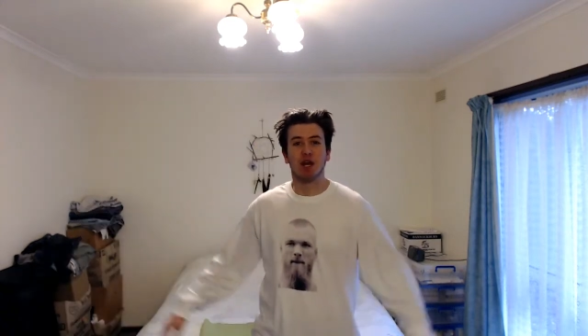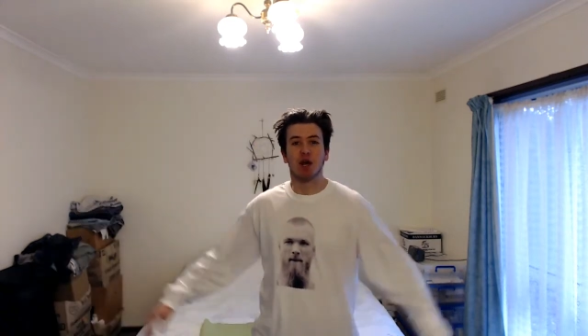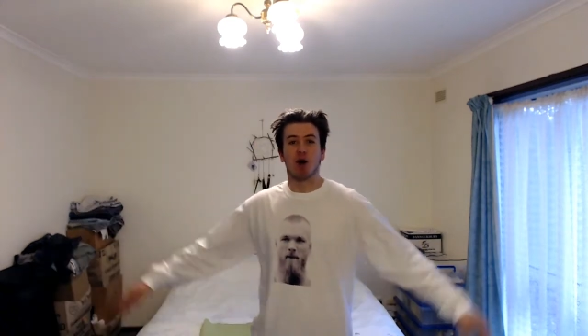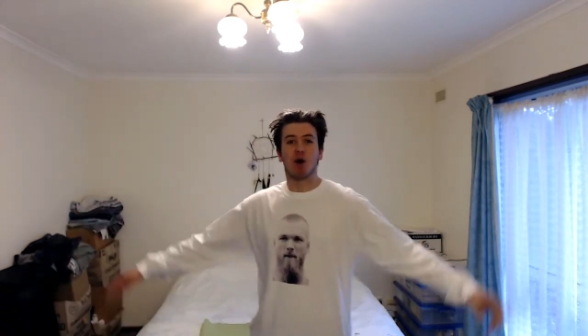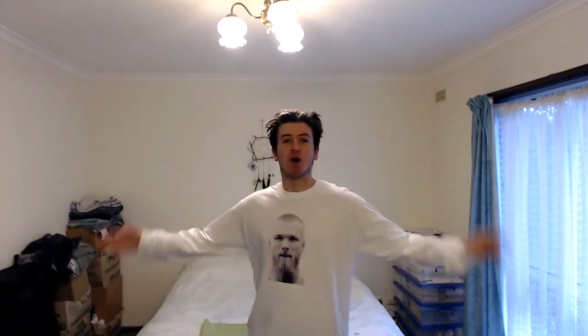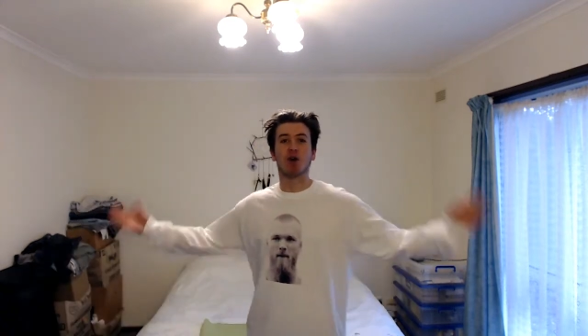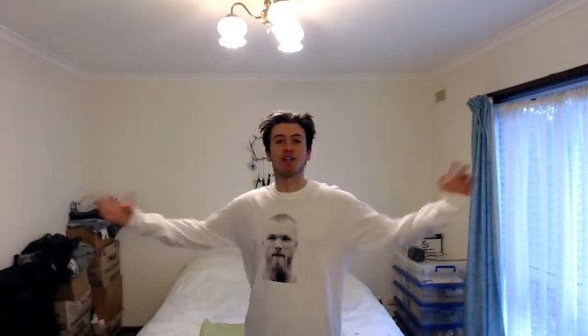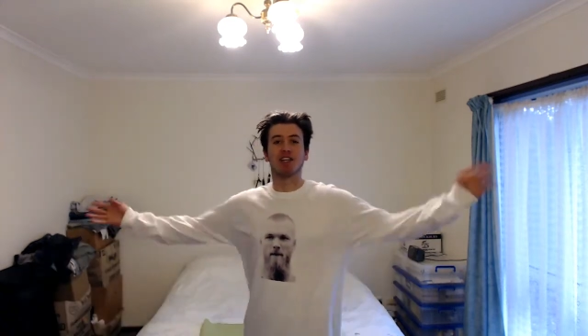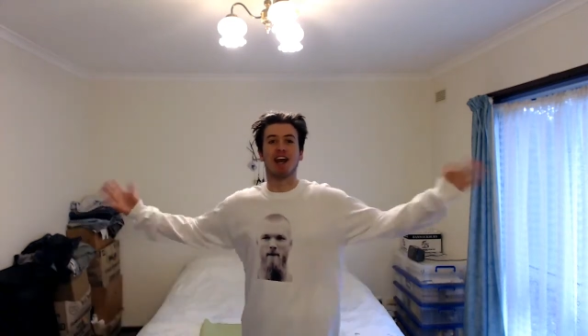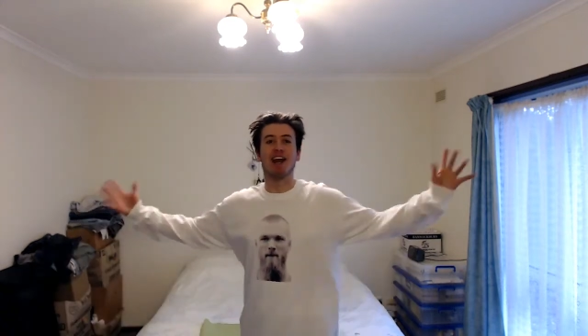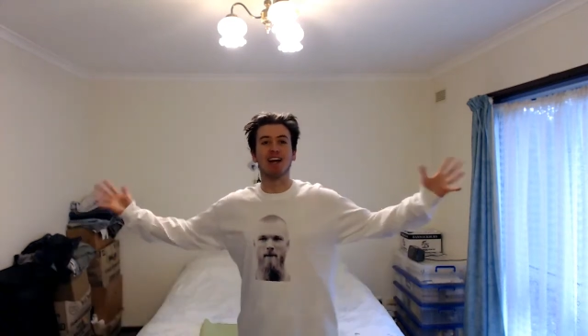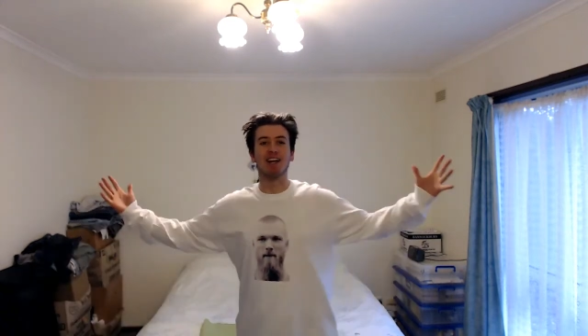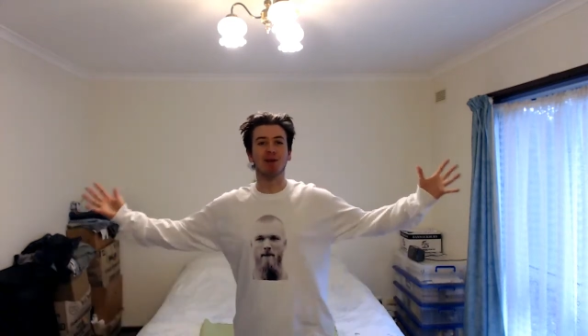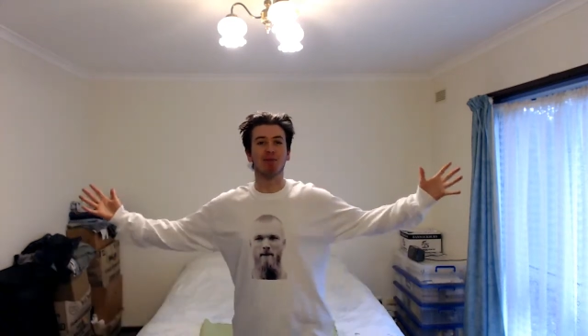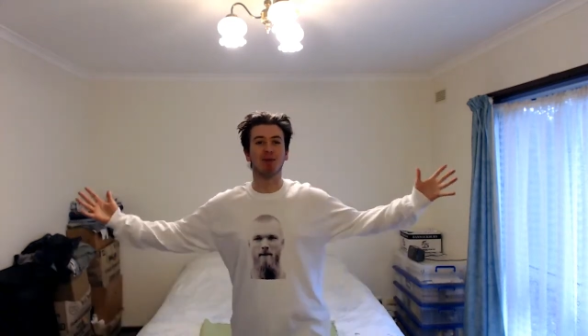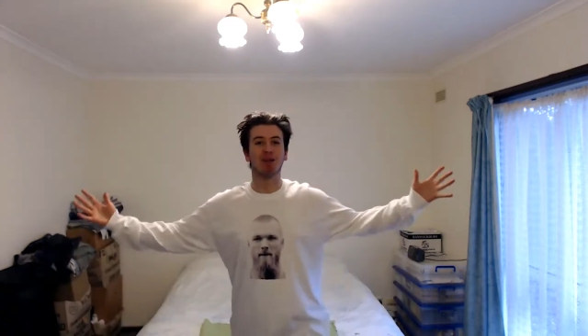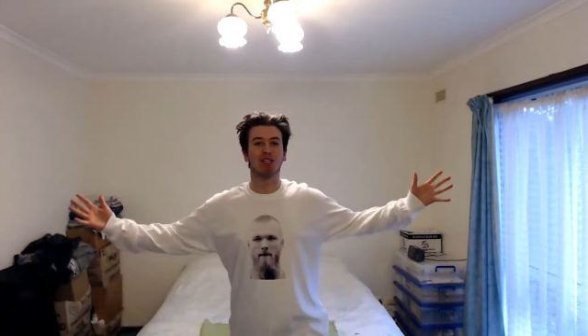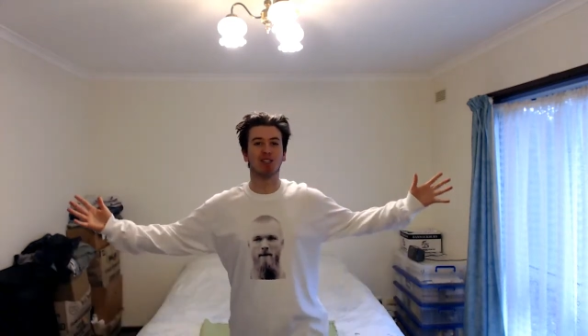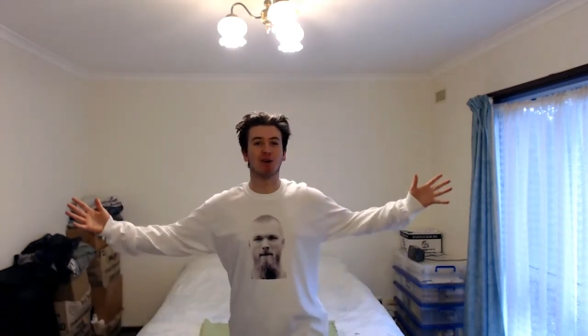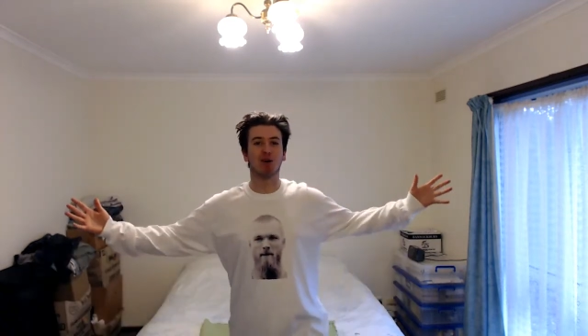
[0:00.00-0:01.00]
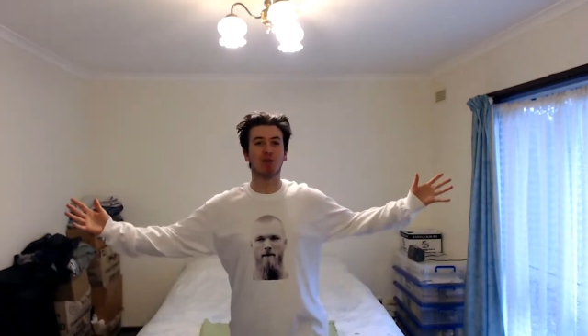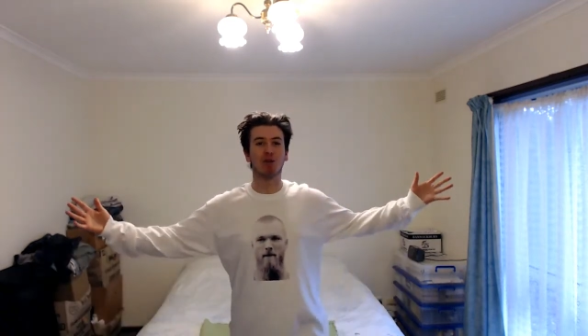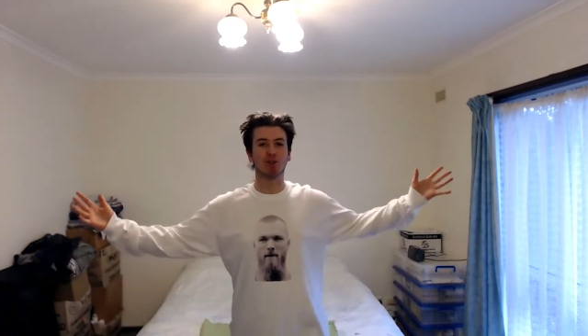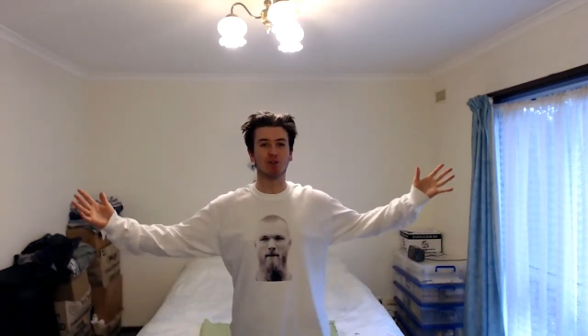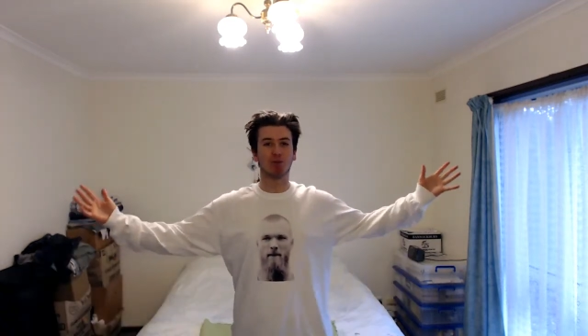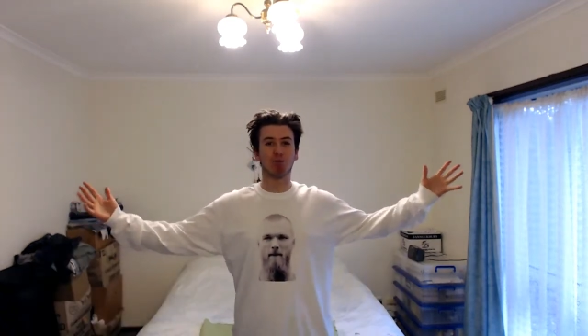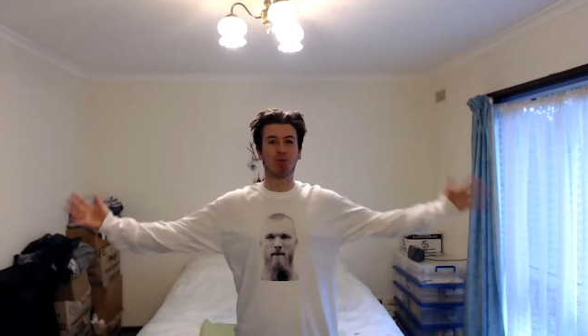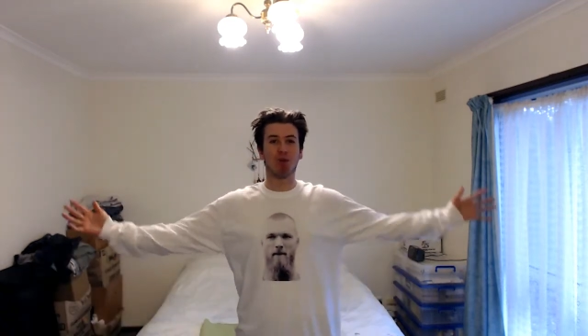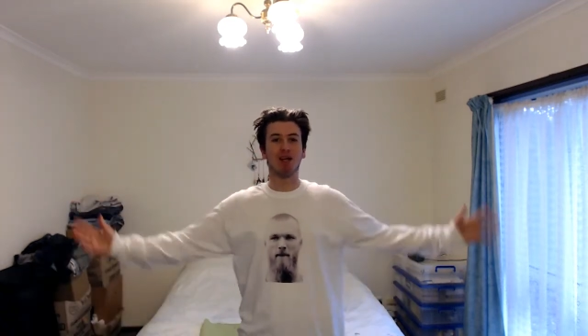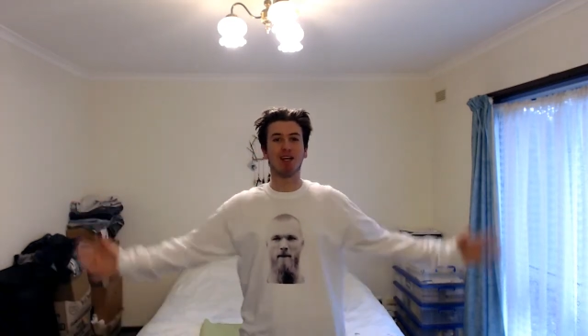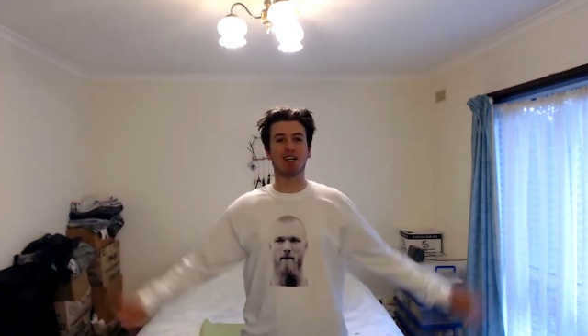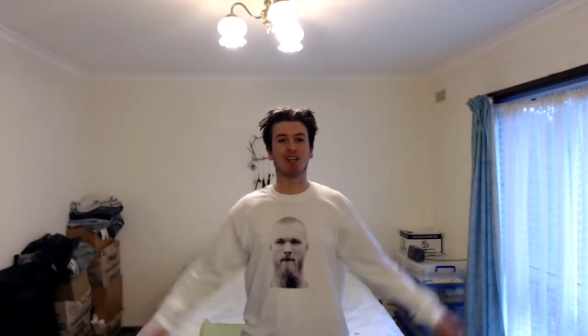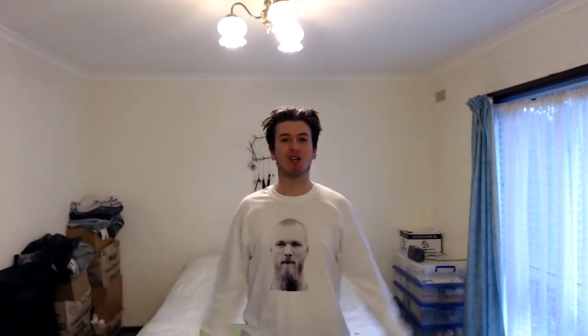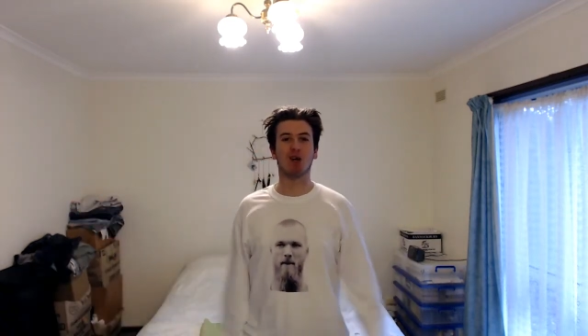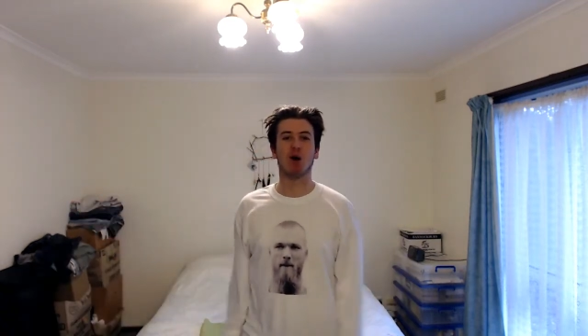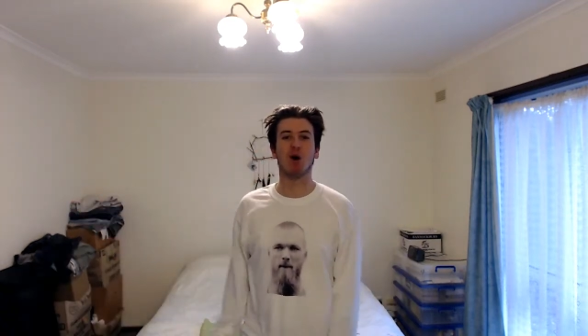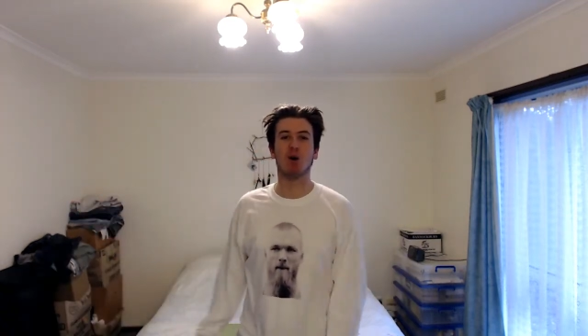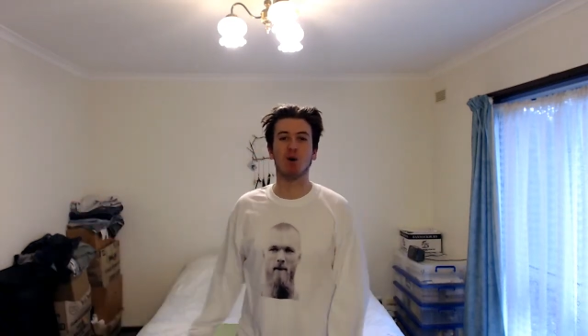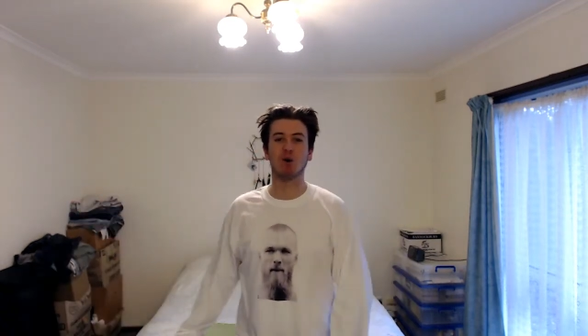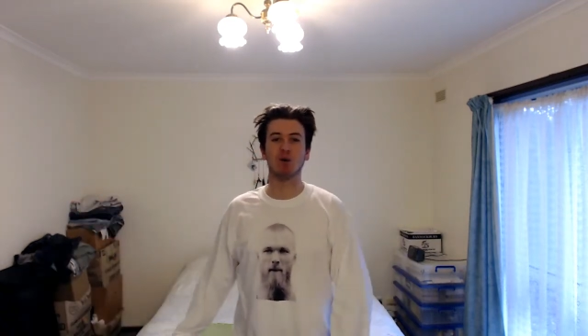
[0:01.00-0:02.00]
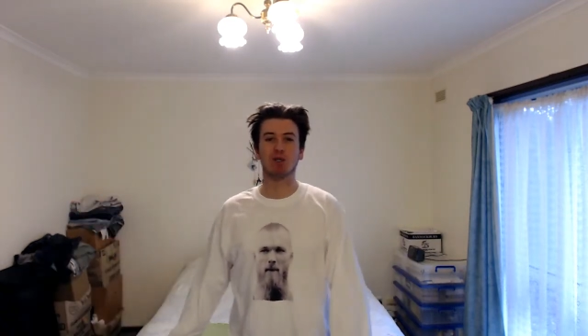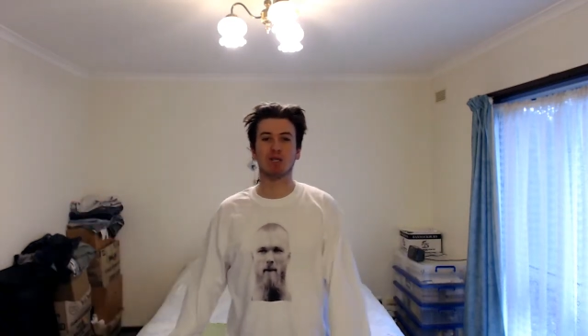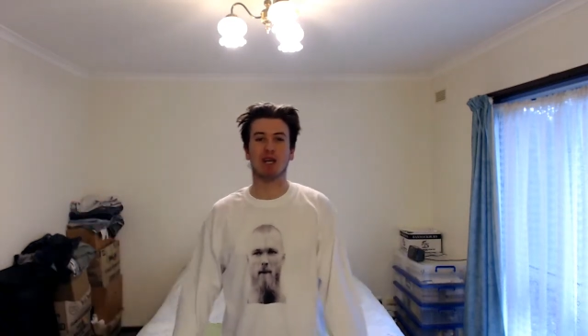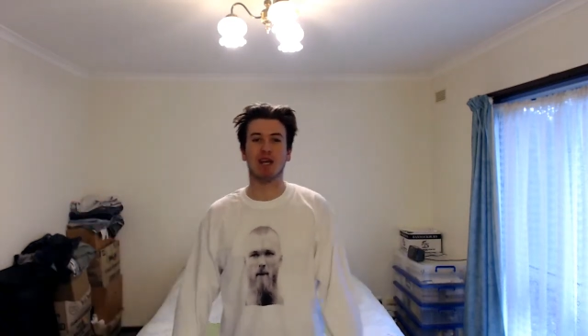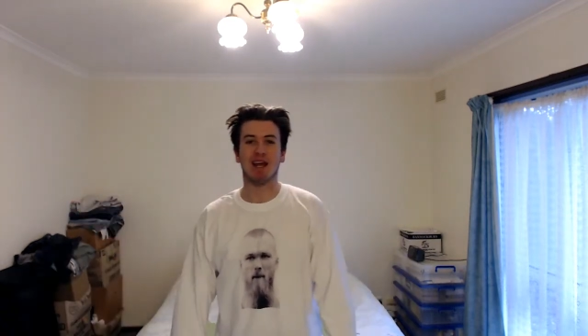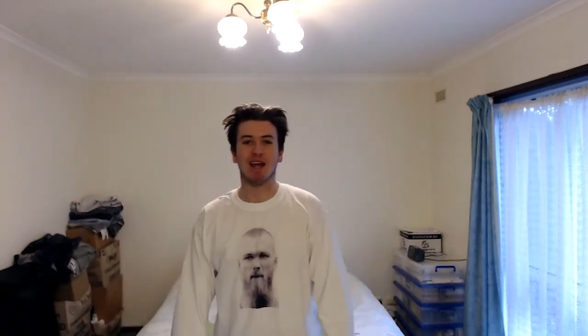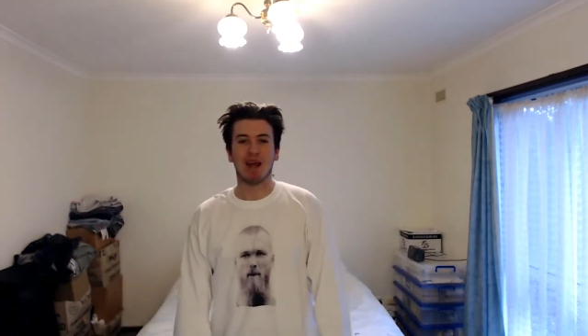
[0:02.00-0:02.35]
on Caden MacDonald's Big Calls,